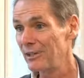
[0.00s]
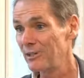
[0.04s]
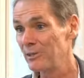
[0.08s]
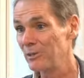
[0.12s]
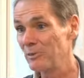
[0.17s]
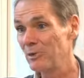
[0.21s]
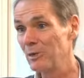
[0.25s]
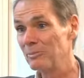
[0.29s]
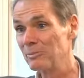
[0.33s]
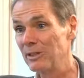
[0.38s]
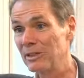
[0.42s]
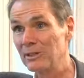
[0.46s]

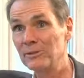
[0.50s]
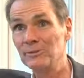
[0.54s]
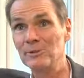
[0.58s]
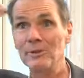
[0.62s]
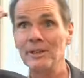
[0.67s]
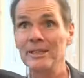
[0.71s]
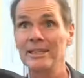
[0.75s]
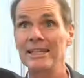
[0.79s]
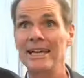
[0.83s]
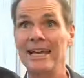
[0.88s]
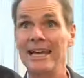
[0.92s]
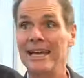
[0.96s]
the woman
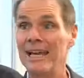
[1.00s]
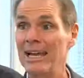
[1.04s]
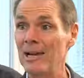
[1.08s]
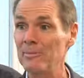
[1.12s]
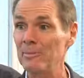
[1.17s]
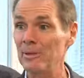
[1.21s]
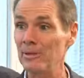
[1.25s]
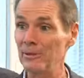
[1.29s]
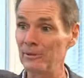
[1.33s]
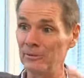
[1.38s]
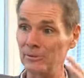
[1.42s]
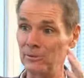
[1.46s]
throwing the
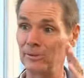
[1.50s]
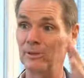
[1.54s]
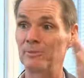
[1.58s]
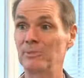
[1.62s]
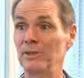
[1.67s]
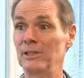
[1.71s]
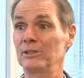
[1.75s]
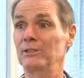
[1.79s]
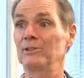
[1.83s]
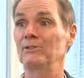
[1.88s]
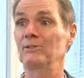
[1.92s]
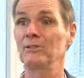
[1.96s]
hammer through the
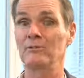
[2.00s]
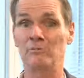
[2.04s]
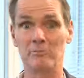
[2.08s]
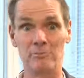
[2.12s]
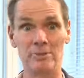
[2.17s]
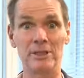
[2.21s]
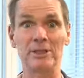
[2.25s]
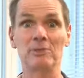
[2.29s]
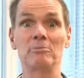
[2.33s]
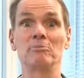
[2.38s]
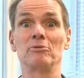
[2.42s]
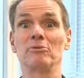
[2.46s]
picture of
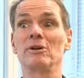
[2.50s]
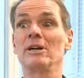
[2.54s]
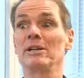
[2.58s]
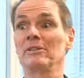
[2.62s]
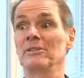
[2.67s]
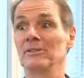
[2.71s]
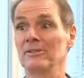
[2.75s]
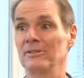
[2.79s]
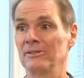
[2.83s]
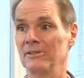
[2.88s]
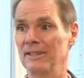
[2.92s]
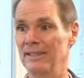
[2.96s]
Big
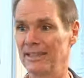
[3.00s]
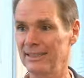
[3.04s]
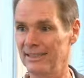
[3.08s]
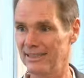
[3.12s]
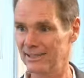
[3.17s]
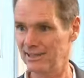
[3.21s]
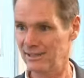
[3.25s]
Brother, right?